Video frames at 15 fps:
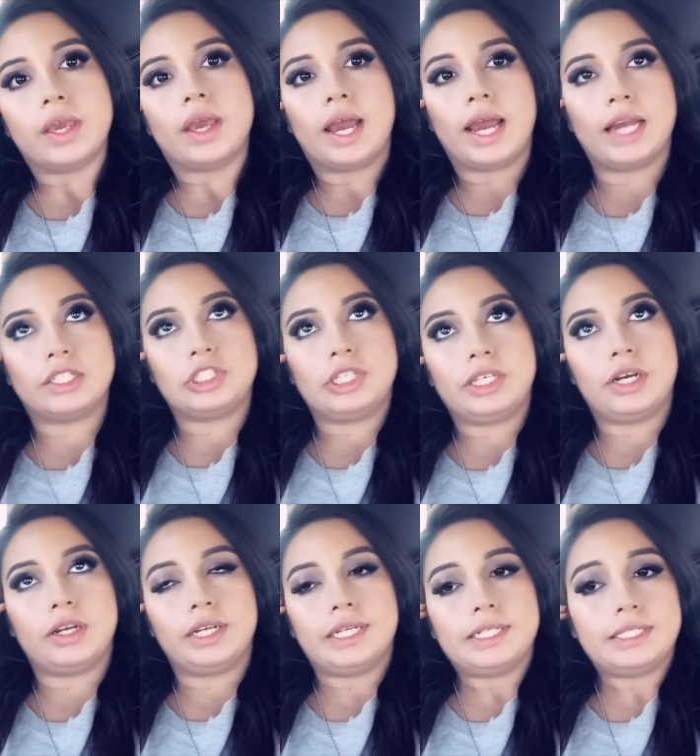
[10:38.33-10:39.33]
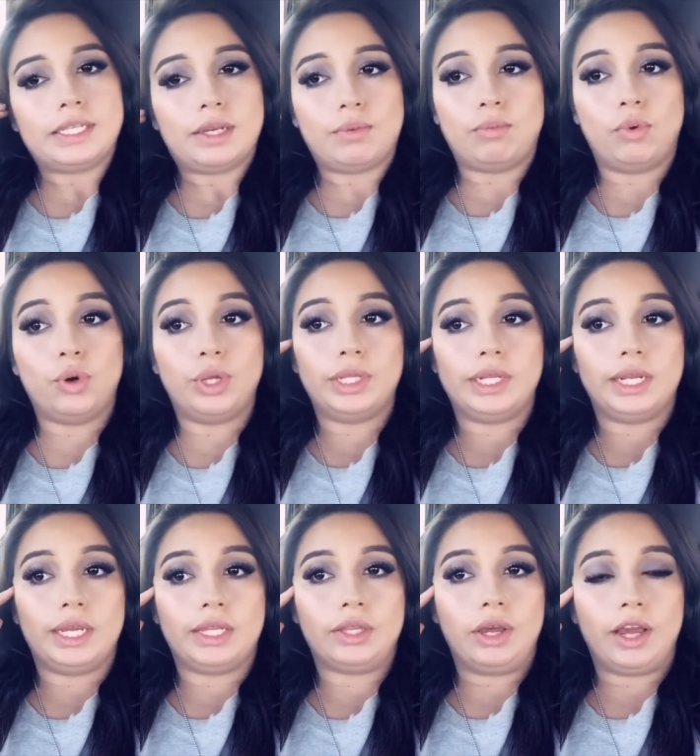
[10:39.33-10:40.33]
actually got to see him more than
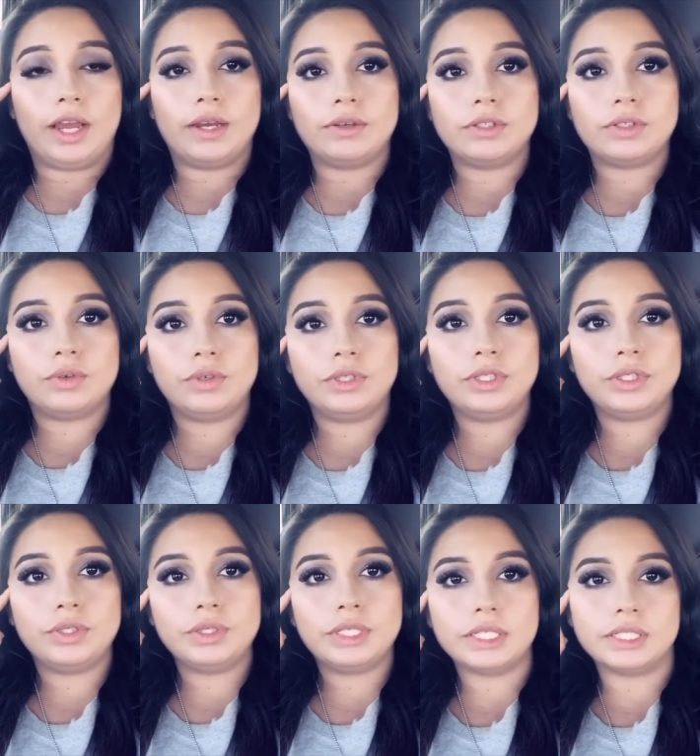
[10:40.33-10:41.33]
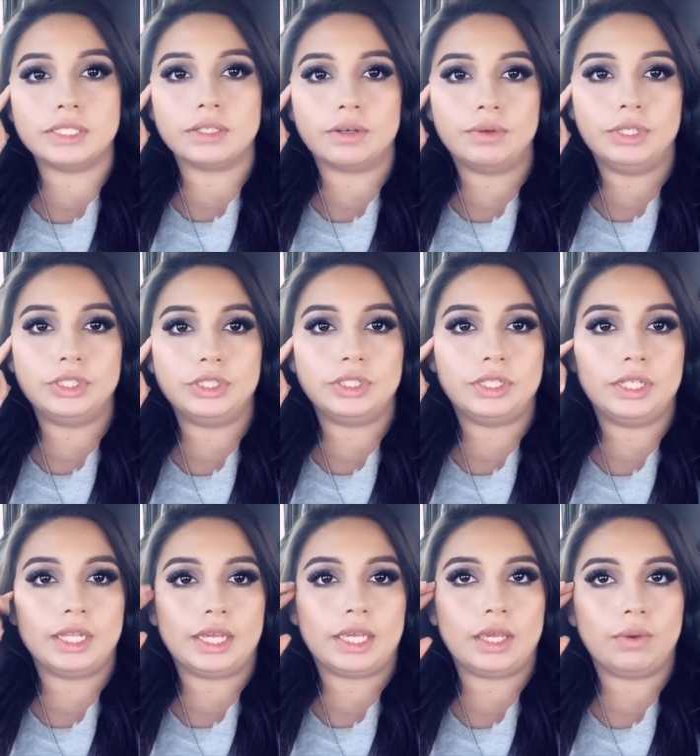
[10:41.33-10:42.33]
I thought I was going to, because originally
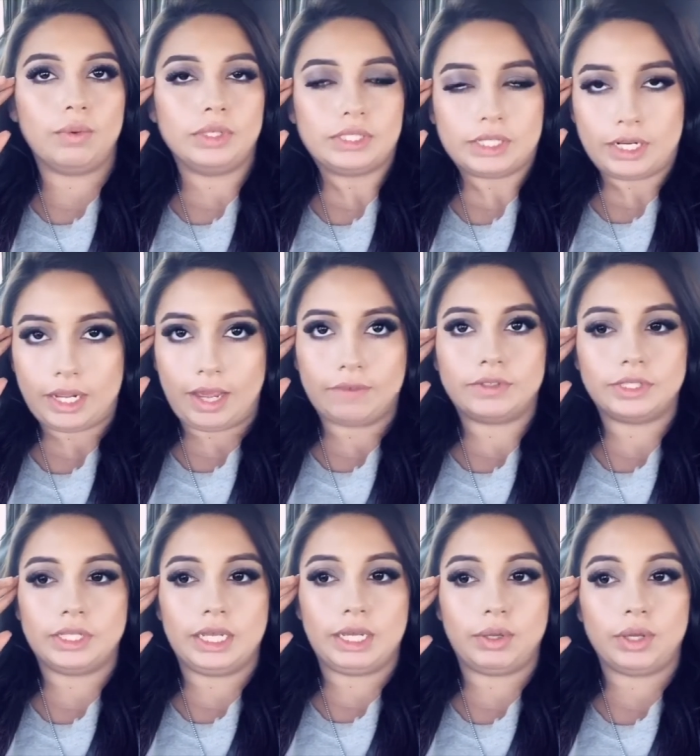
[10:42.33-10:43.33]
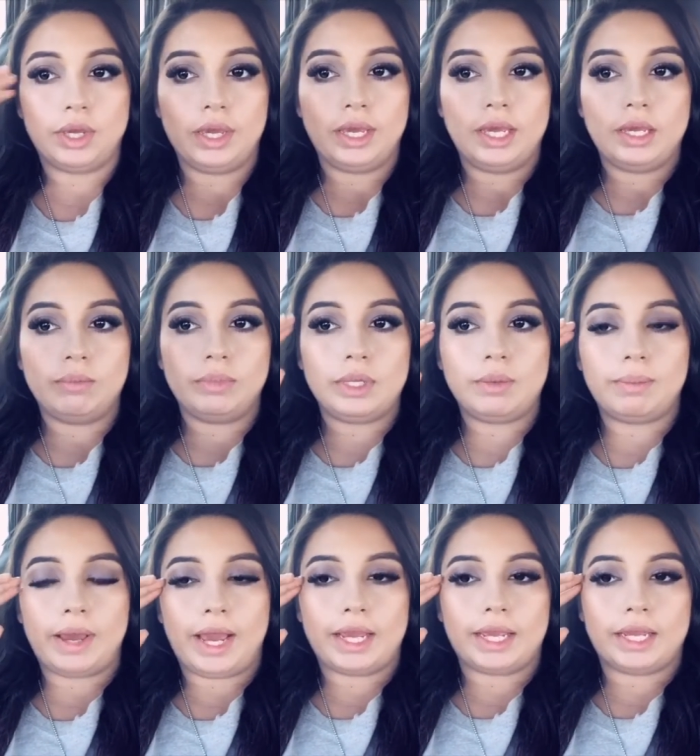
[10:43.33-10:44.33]
like he was gonna have to like be
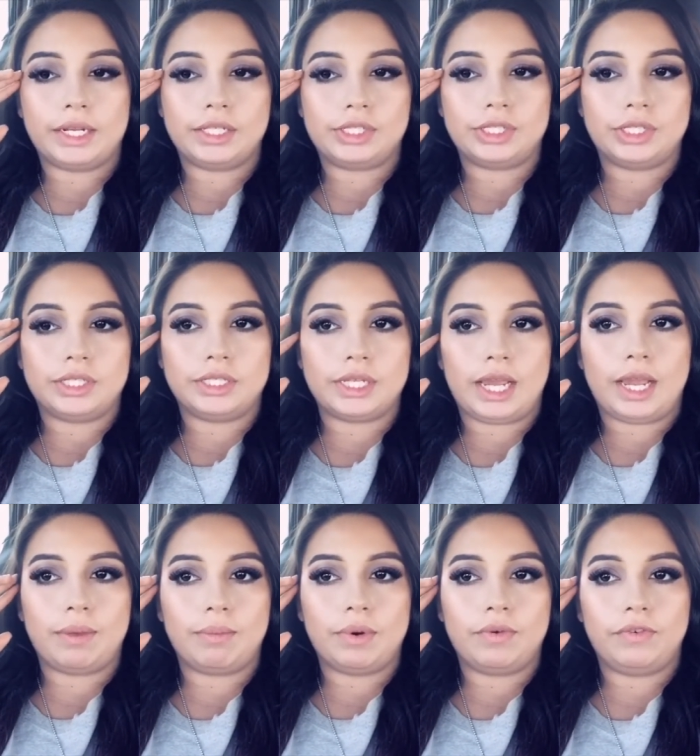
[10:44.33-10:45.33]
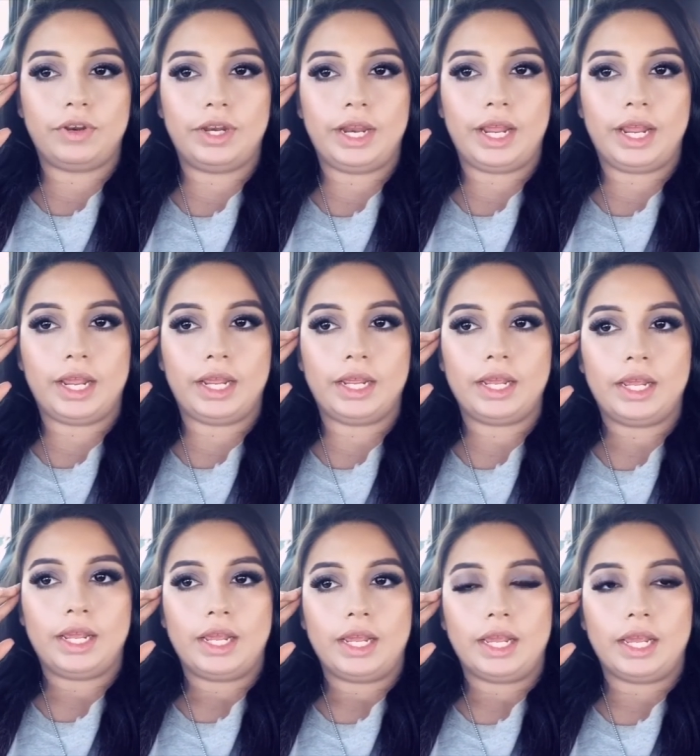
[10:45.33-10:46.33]
back at a certain time every day
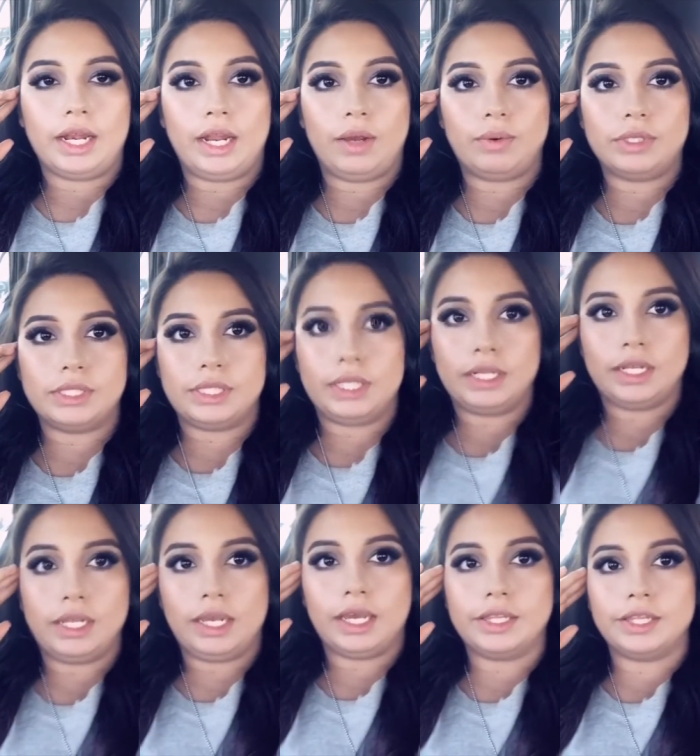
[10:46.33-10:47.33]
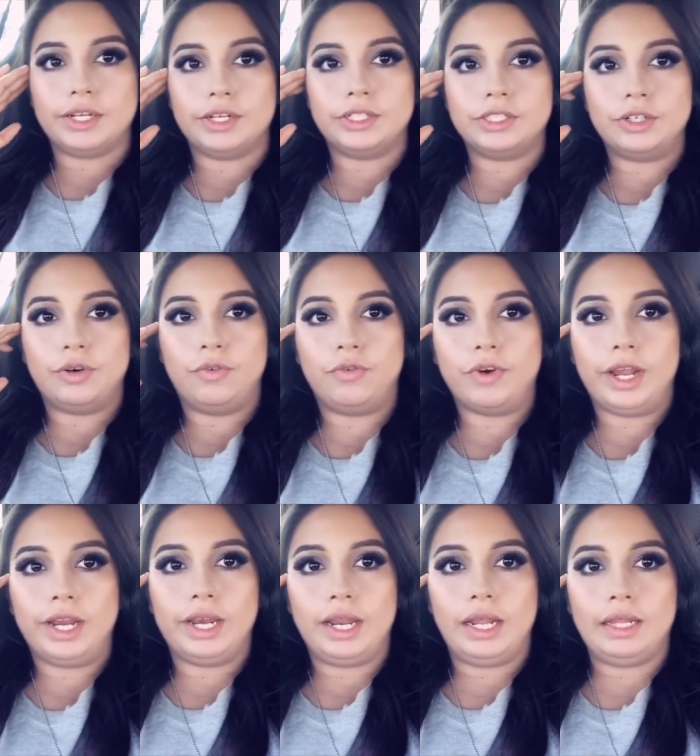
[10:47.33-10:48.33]
and I wasn't gonna get there till
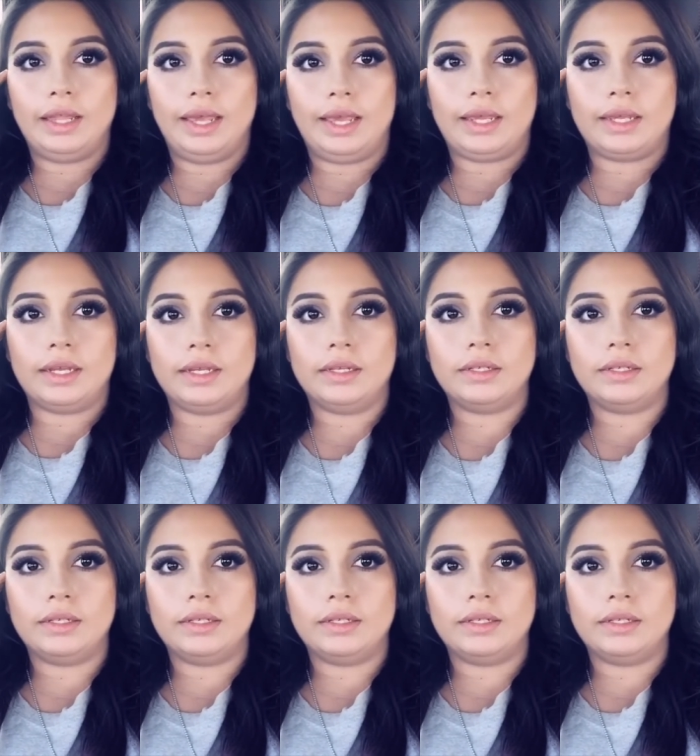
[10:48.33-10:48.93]
Friday like